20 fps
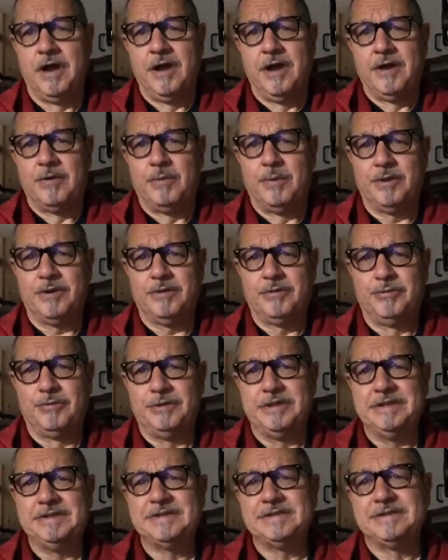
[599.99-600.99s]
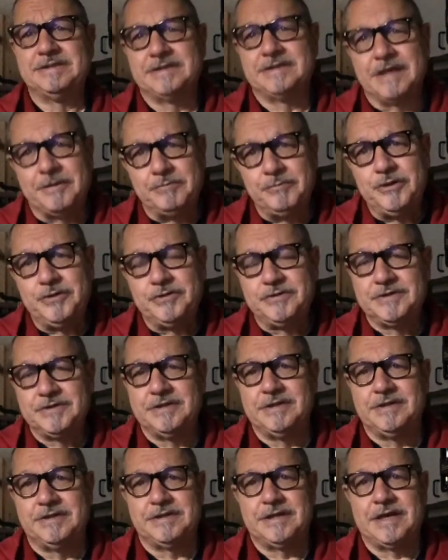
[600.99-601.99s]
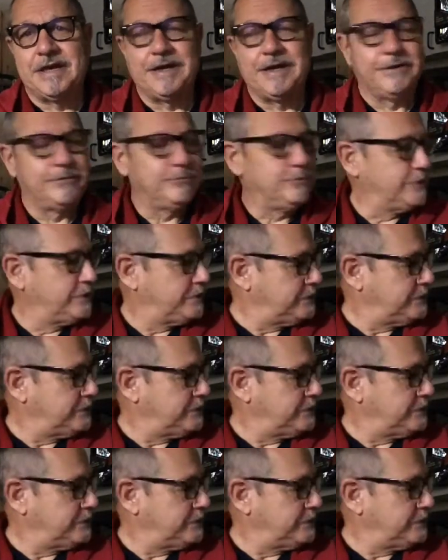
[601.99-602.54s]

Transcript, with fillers: one of the reasons I'm using the tiger wood